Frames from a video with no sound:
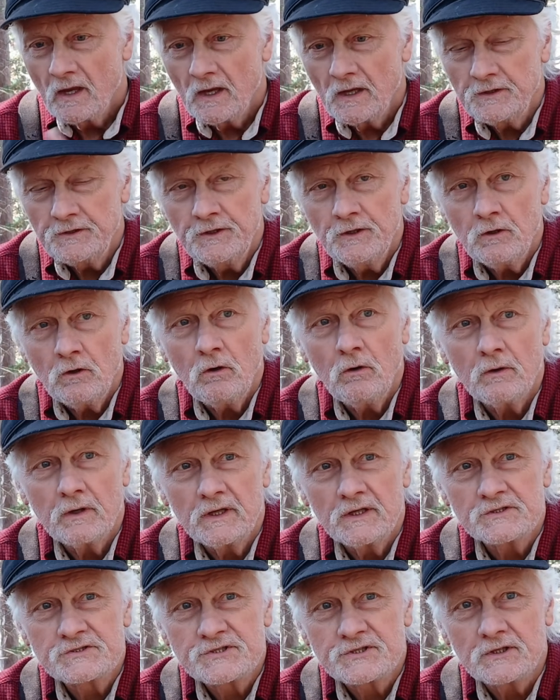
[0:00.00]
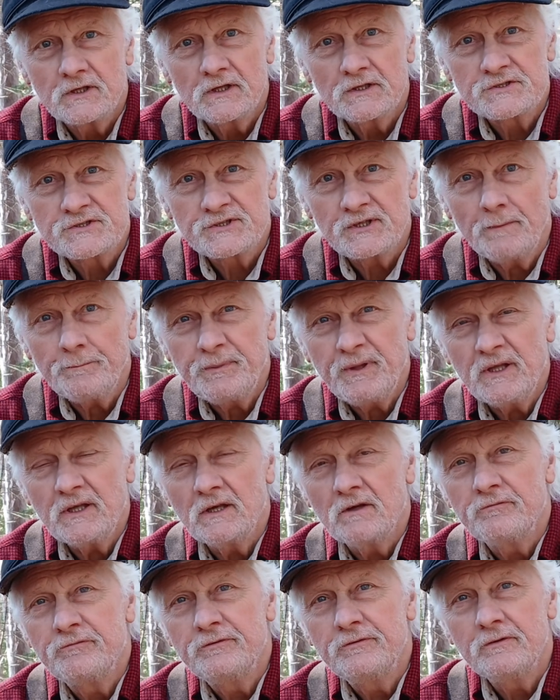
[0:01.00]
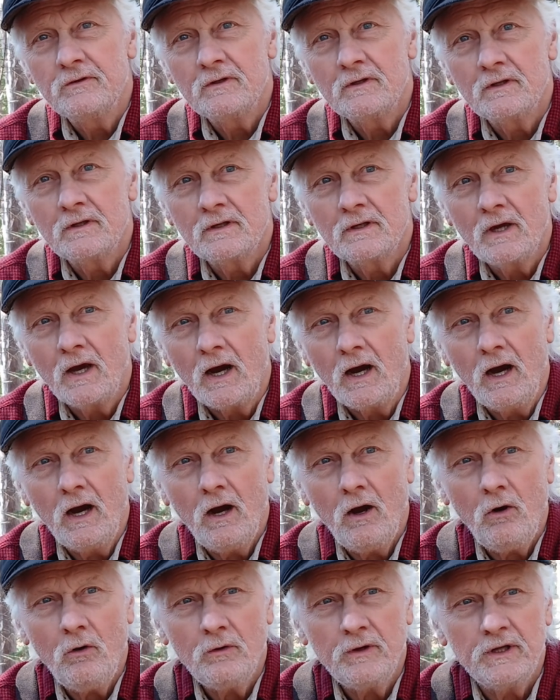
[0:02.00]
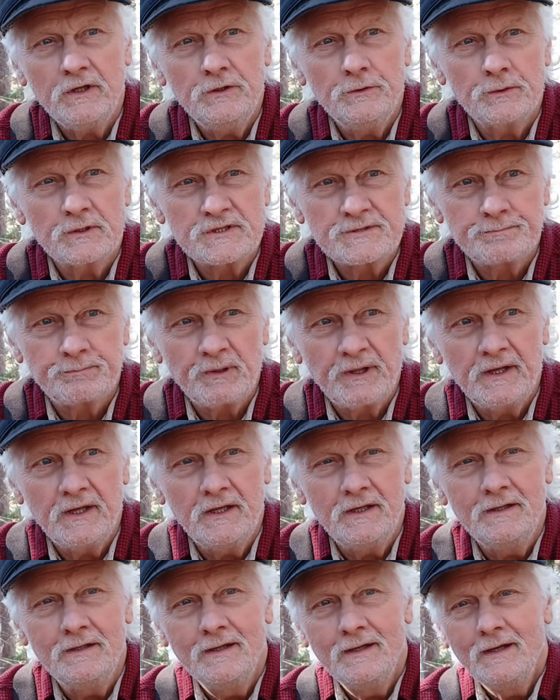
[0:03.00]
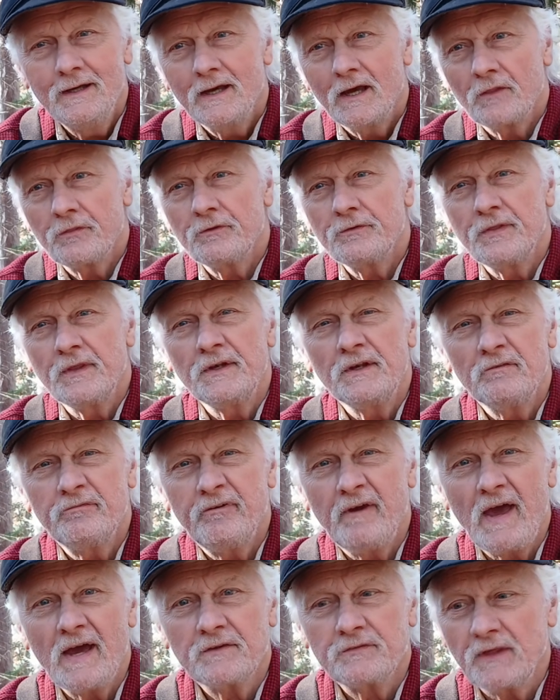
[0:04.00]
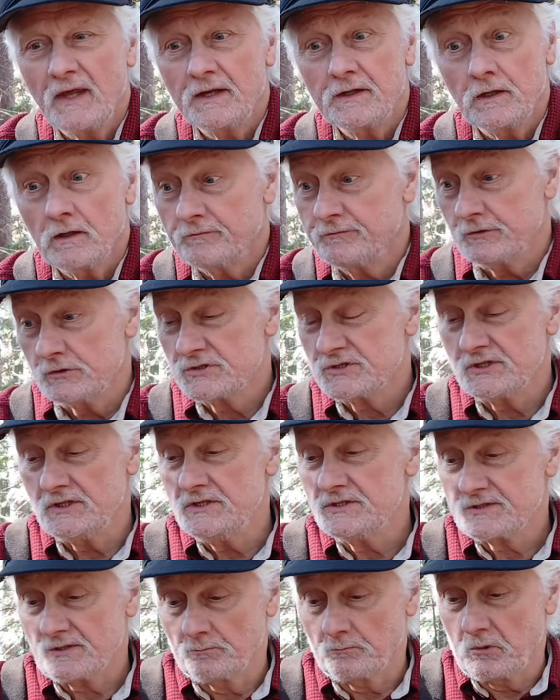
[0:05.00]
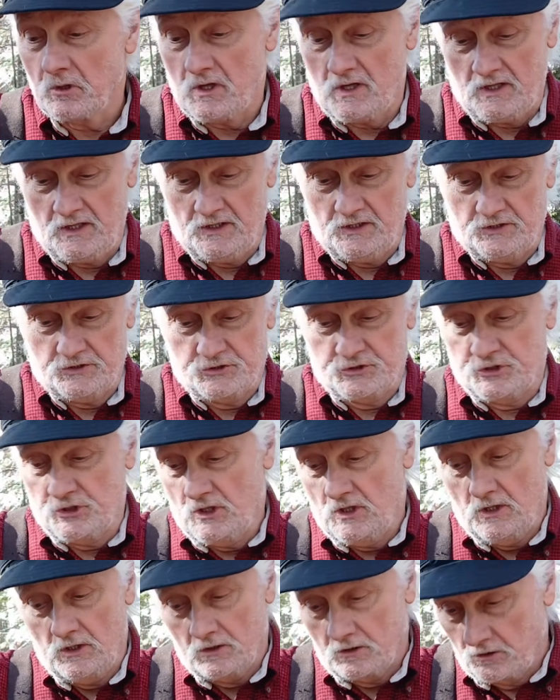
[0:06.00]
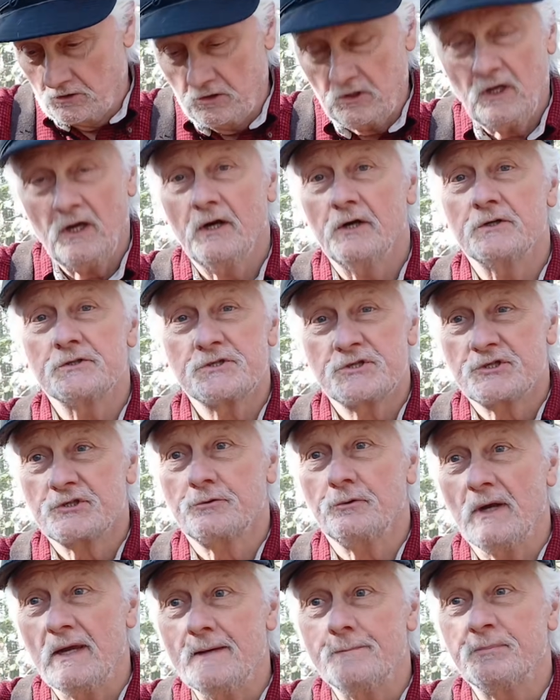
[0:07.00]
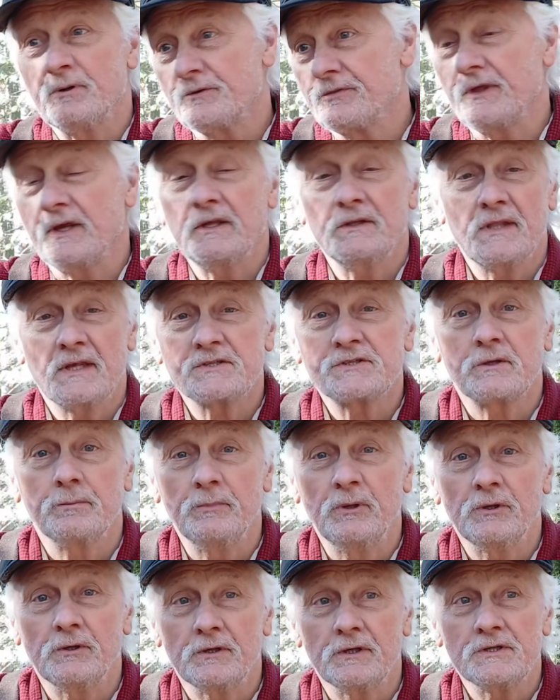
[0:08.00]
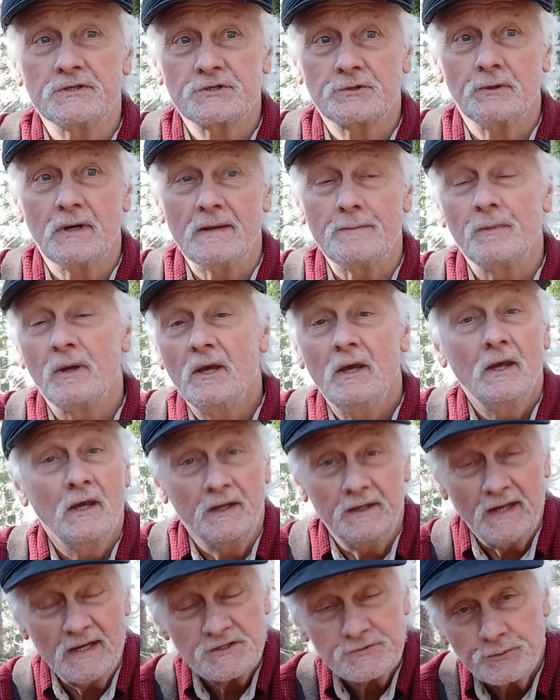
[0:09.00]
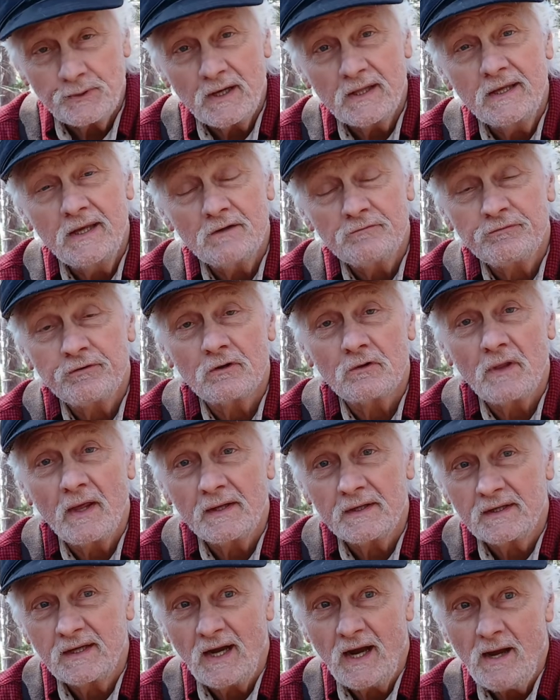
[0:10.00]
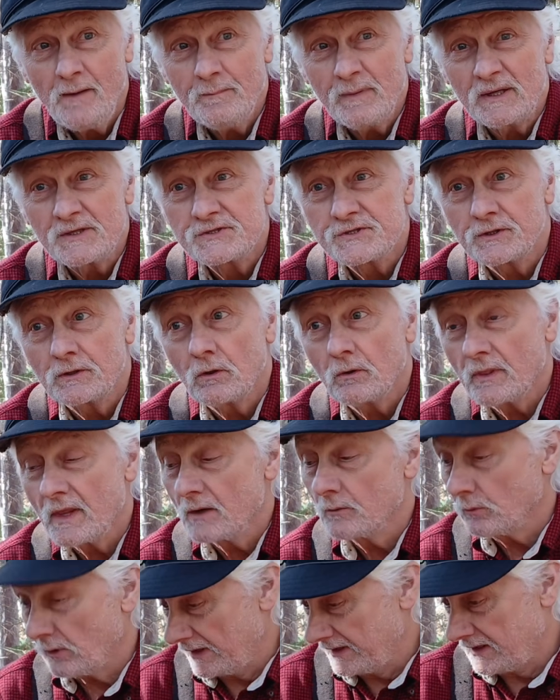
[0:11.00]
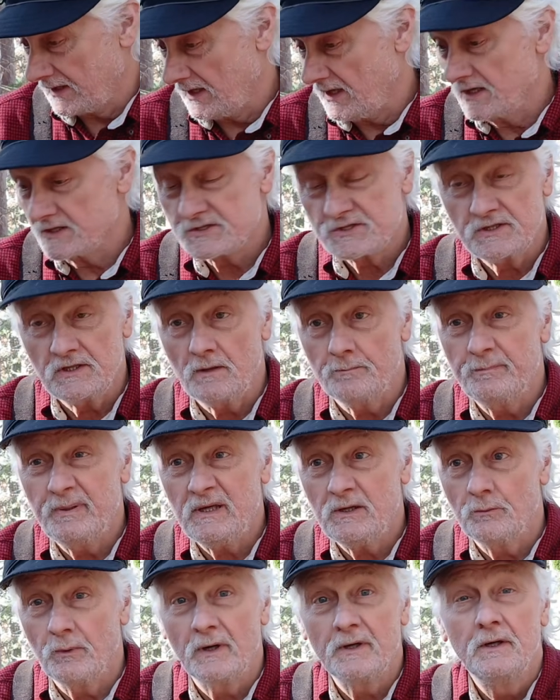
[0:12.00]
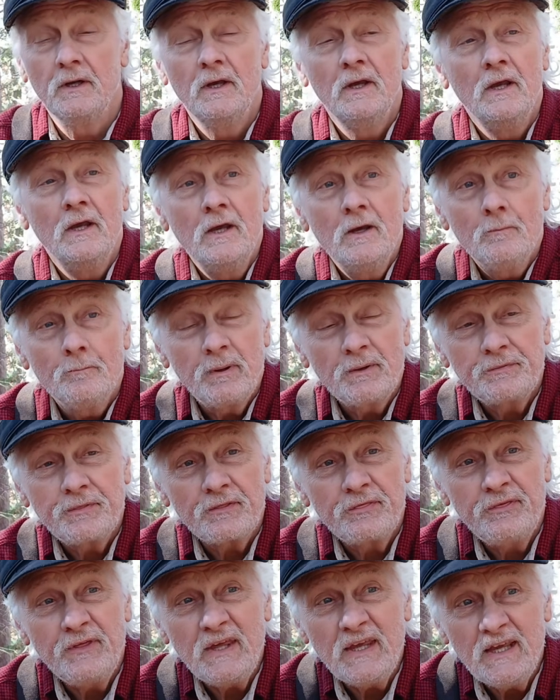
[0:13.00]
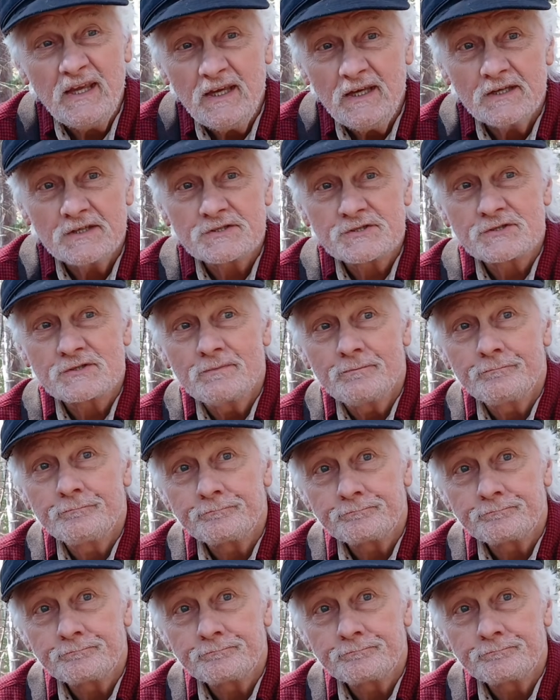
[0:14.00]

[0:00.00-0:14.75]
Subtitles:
And it's something if how can you explain other than the fact that if you see some large scrape, you're thinking that's community scrape. And that's what I get for a lot of comments, like I see a big one. But the thing is,